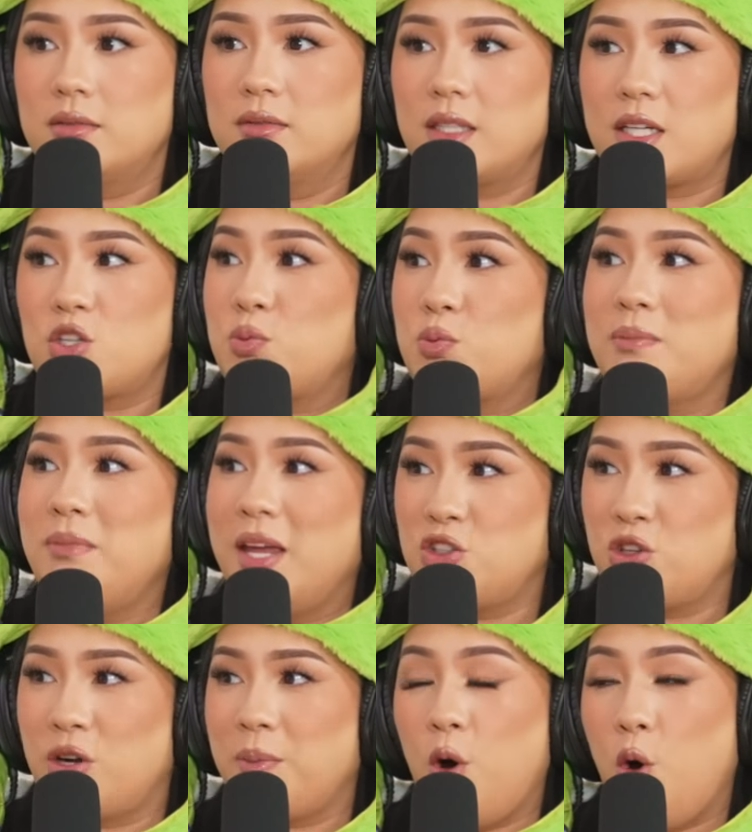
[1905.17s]
Like, I just want to make
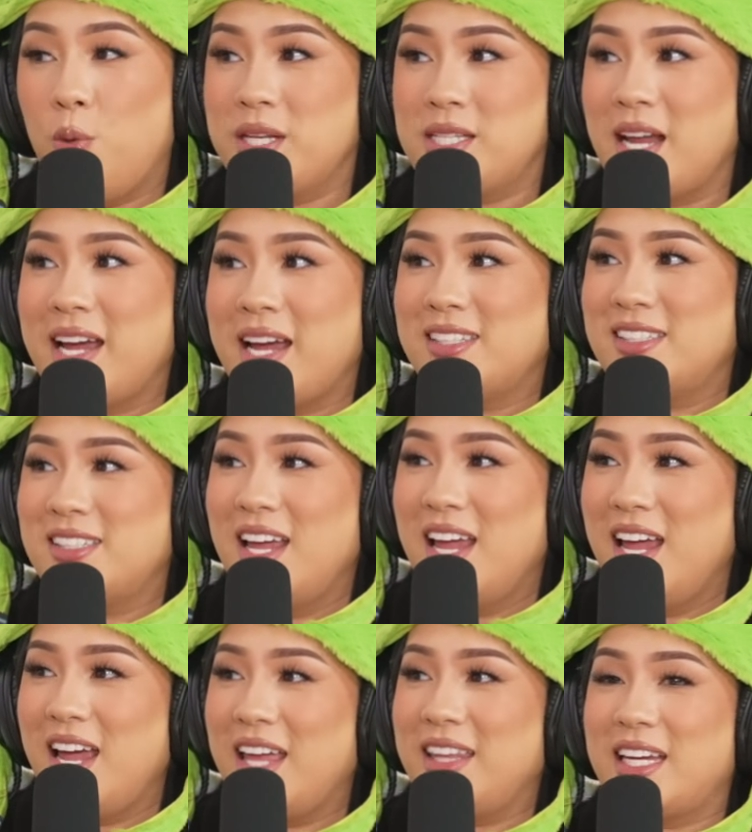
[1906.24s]
sure I'm always nice. No,
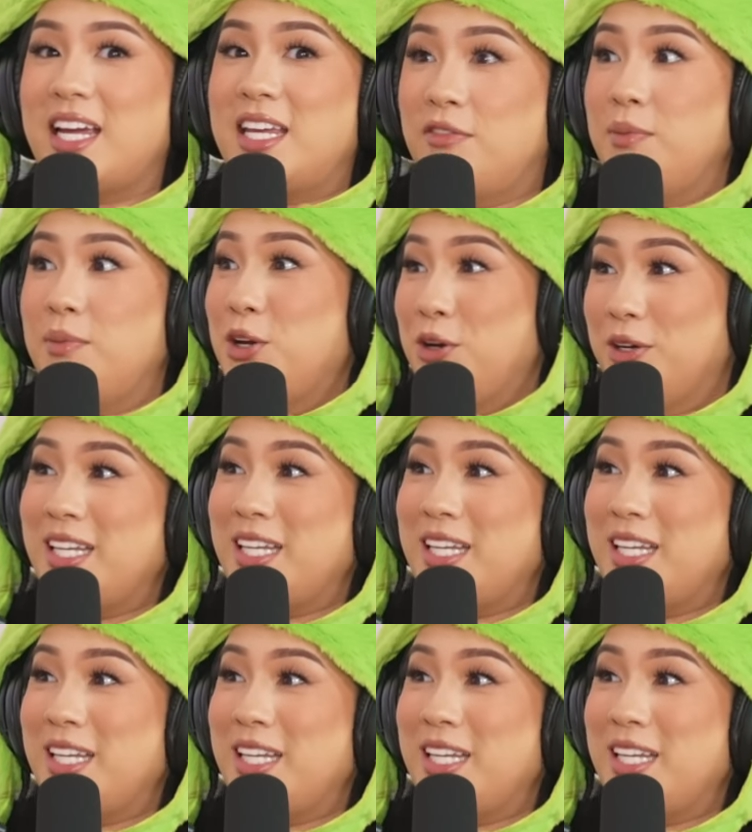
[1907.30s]
I... And, like, I give them a good